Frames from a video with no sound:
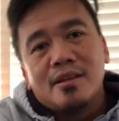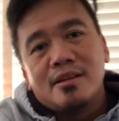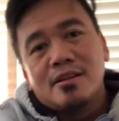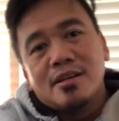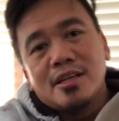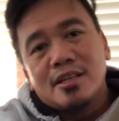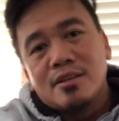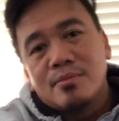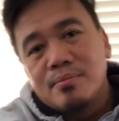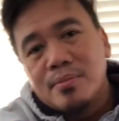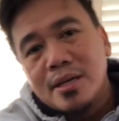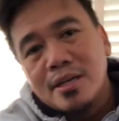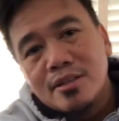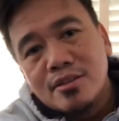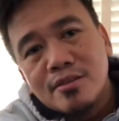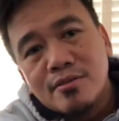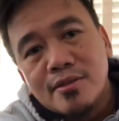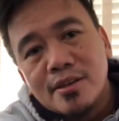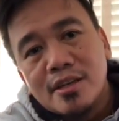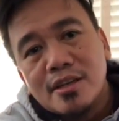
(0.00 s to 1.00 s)
look at the
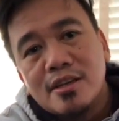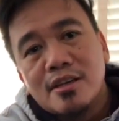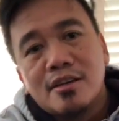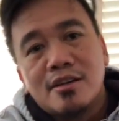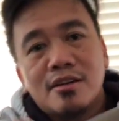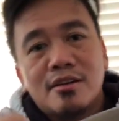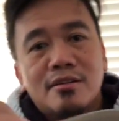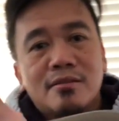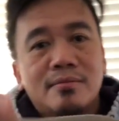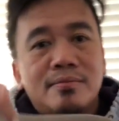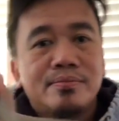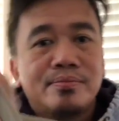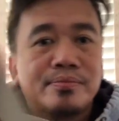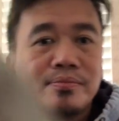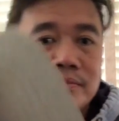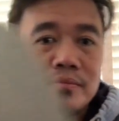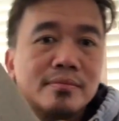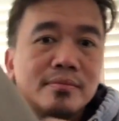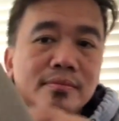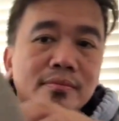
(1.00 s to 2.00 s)
base over here.
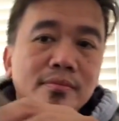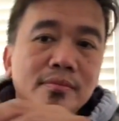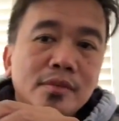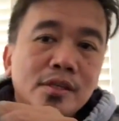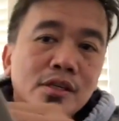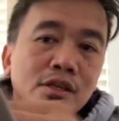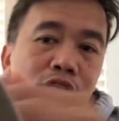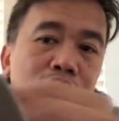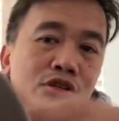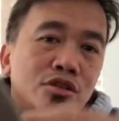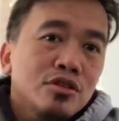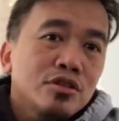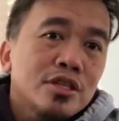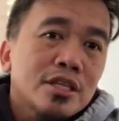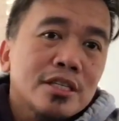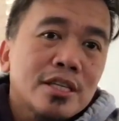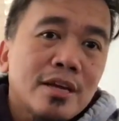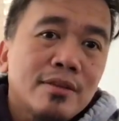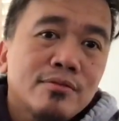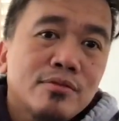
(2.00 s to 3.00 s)
You
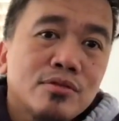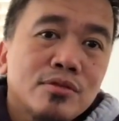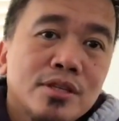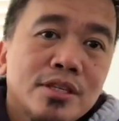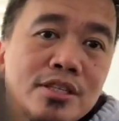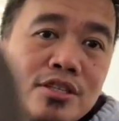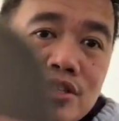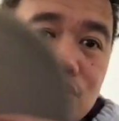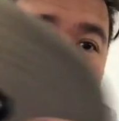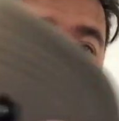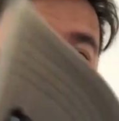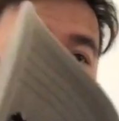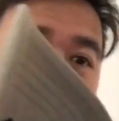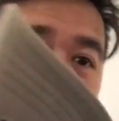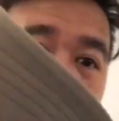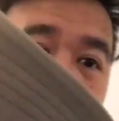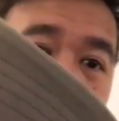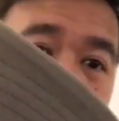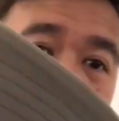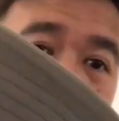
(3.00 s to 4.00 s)
just have to insert